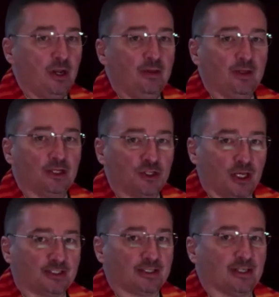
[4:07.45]
the
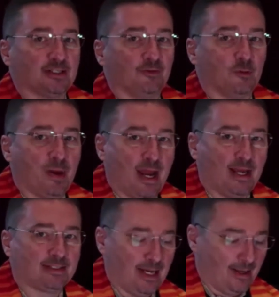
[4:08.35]
injustices of the
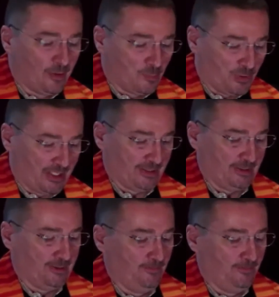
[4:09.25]
past and the present,